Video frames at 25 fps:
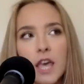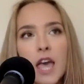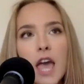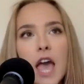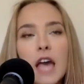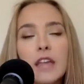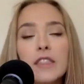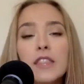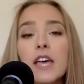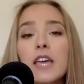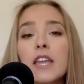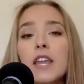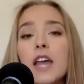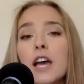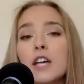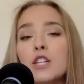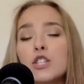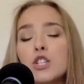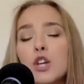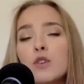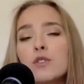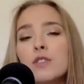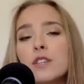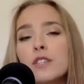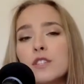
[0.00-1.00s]
And then I
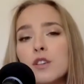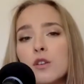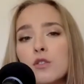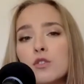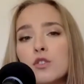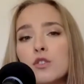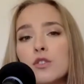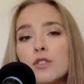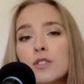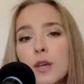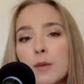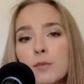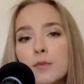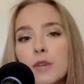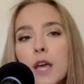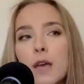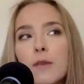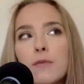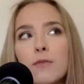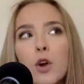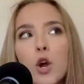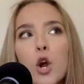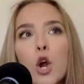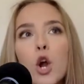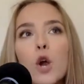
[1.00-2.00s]
chose a social subtype
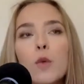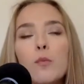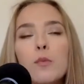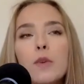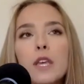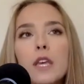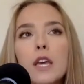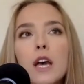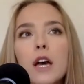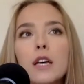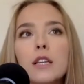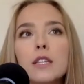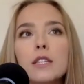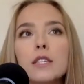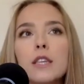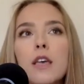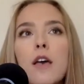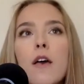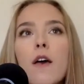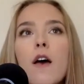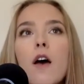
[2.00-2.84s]
for her because